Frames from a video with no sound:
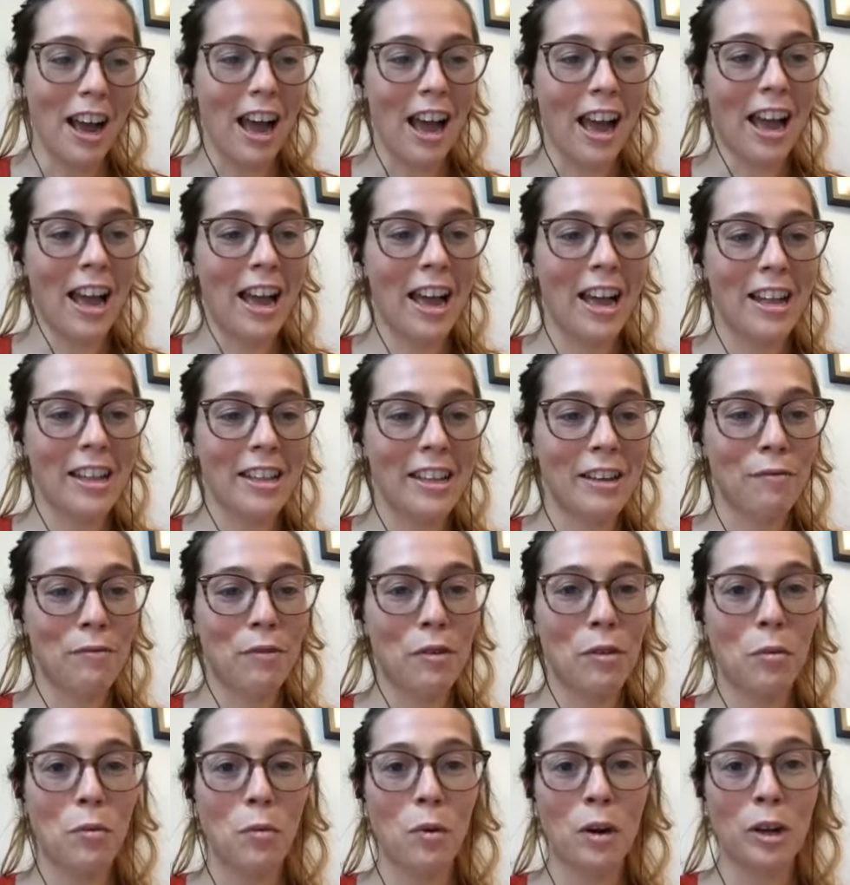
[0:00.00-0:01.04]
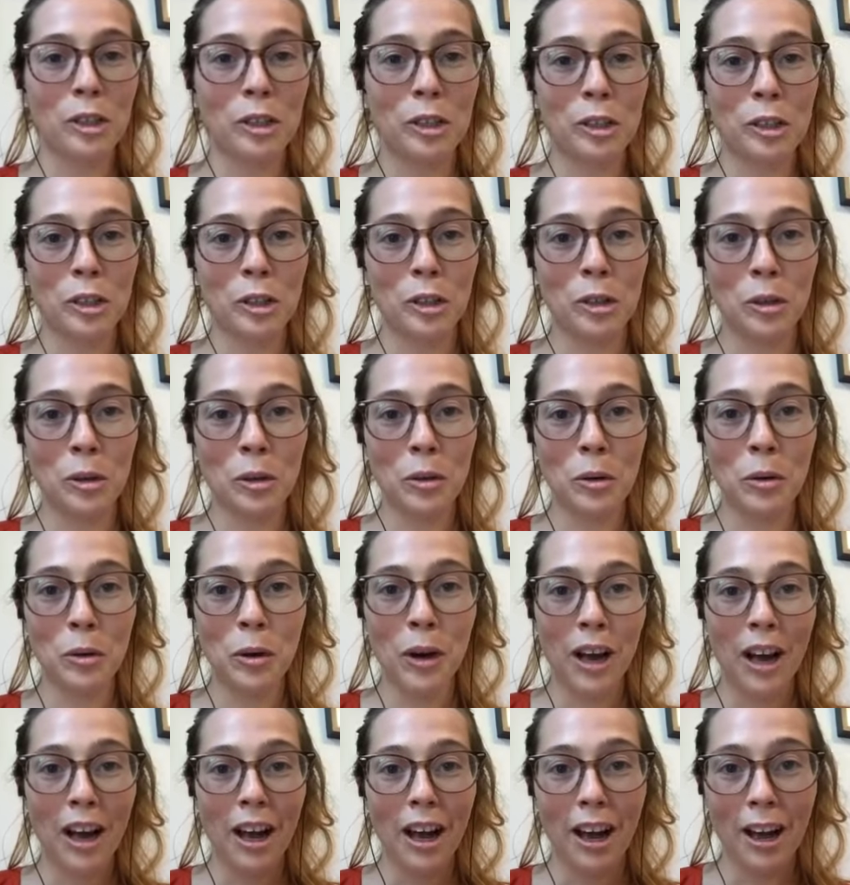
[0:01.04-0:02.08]
And if you want to
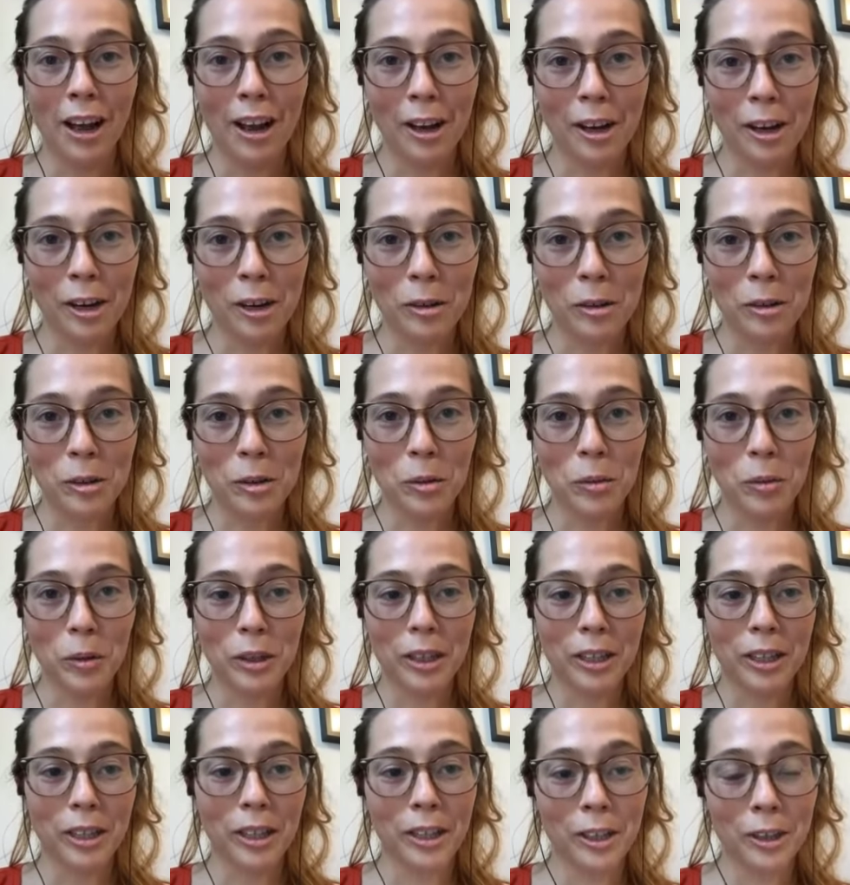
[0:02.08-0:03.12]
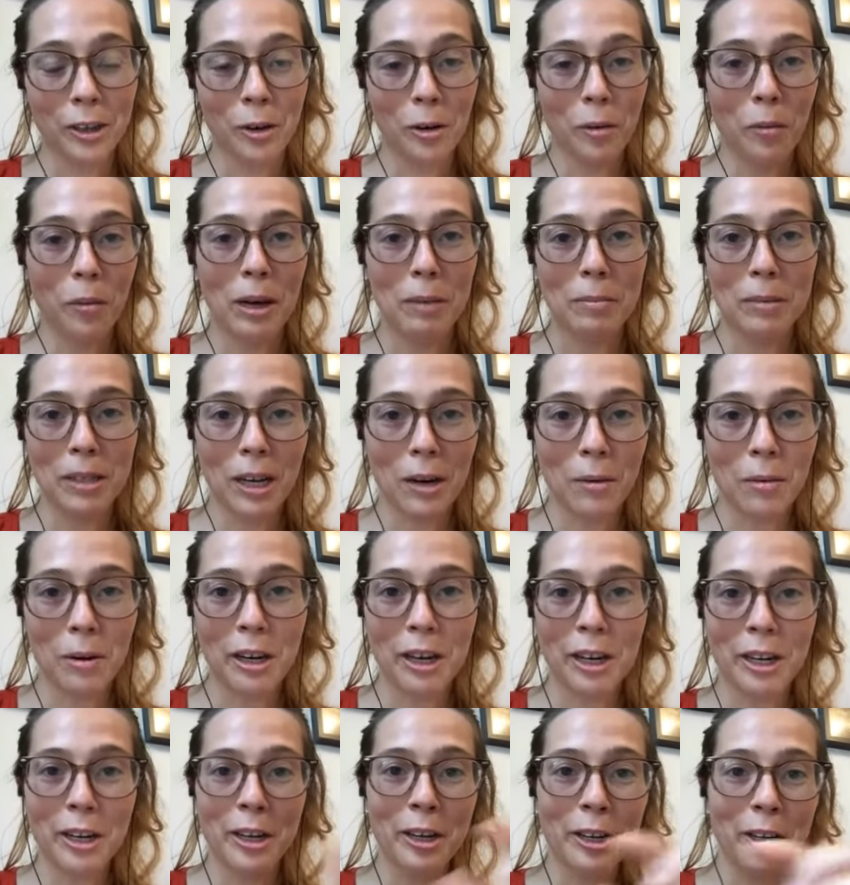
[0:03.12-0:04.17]
go to your website, we're
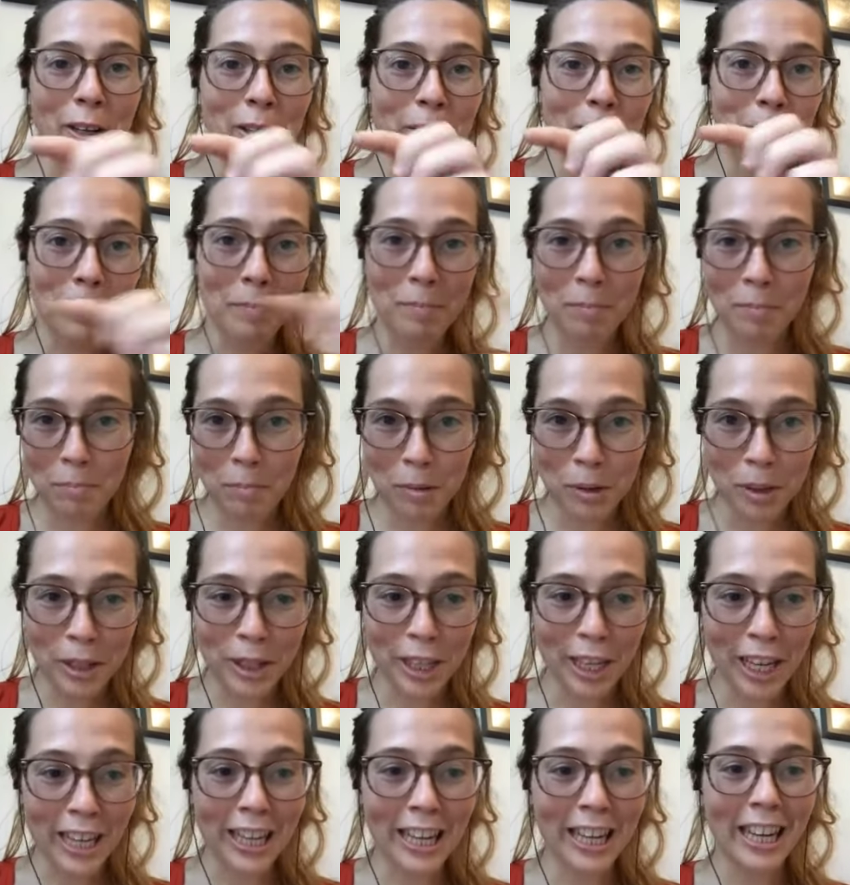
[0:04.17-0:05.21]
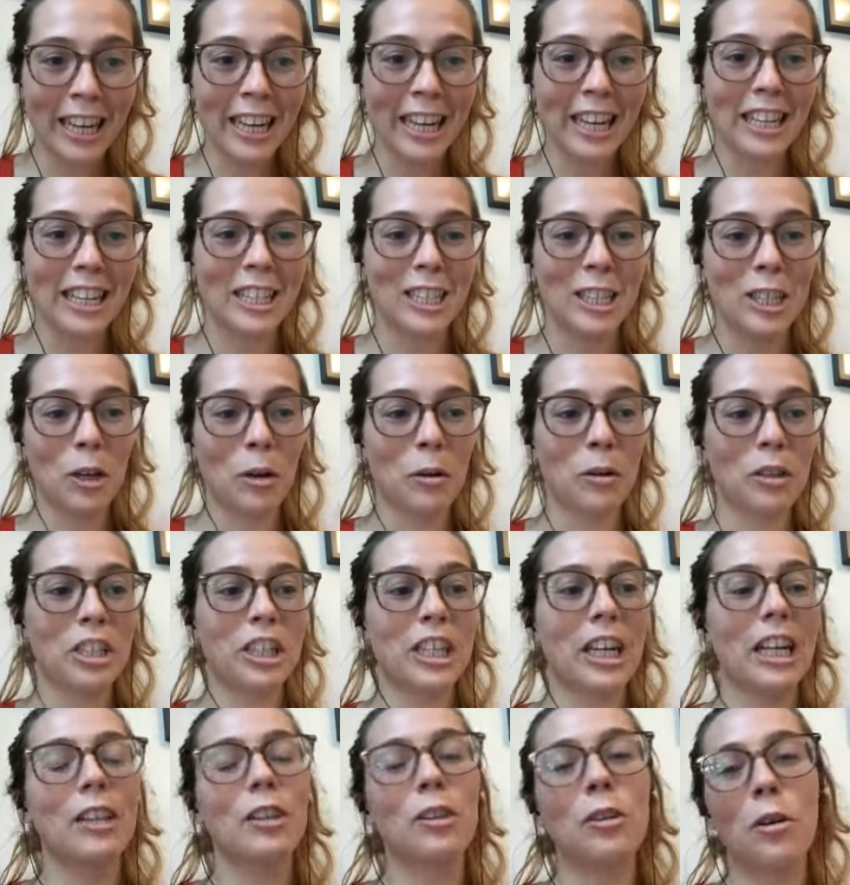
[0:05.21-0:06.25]
gonna put the link. So
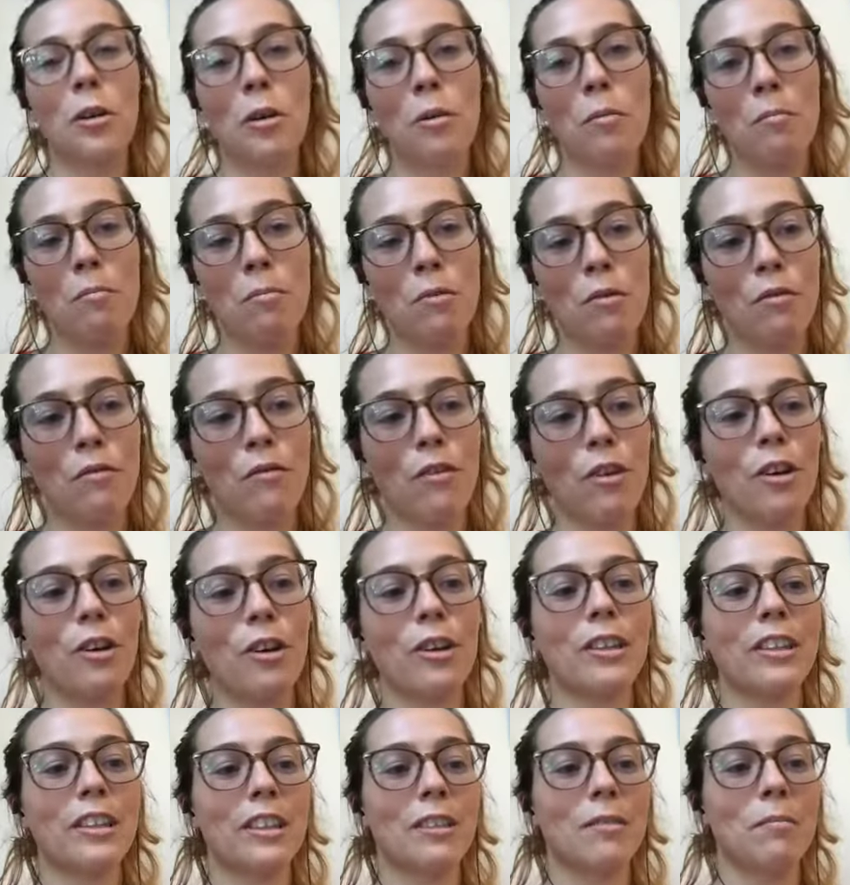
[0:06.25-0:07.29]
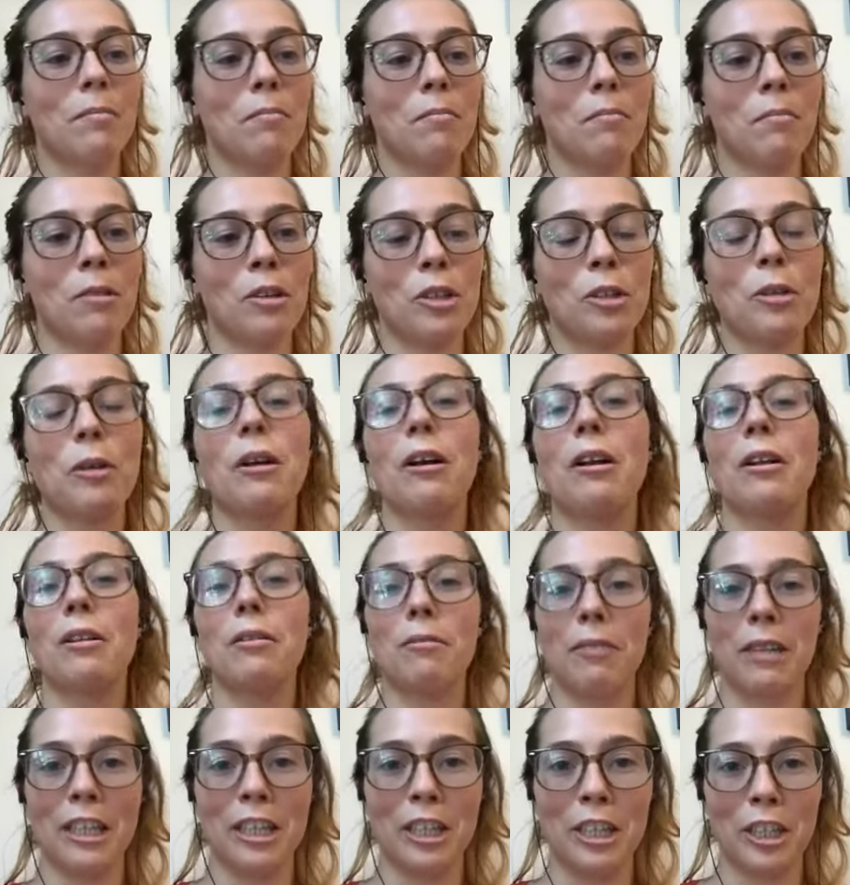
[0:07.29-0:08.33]
Shelter Movers Montreal
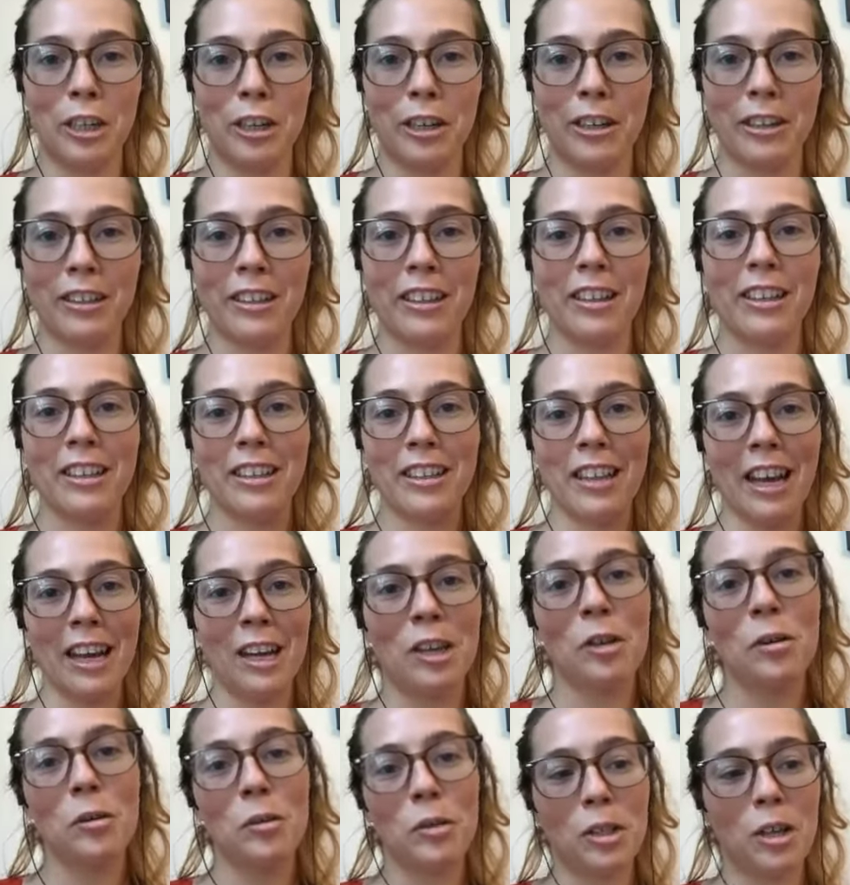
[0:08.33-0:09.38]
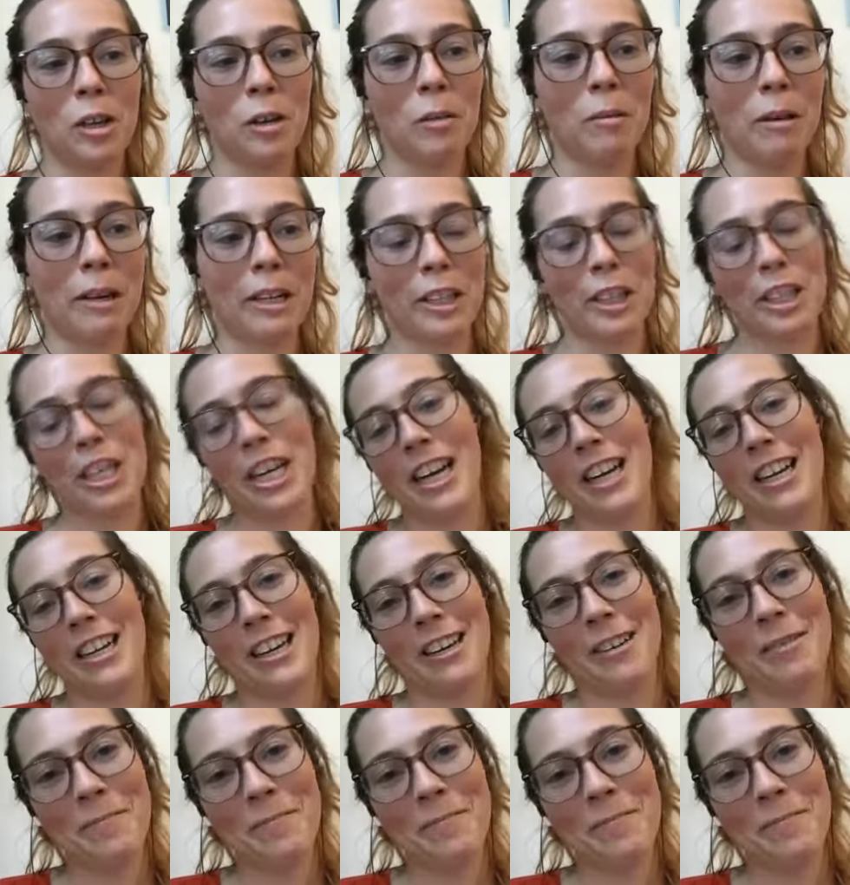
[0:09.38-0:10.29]
region. Thank you so much, Ania.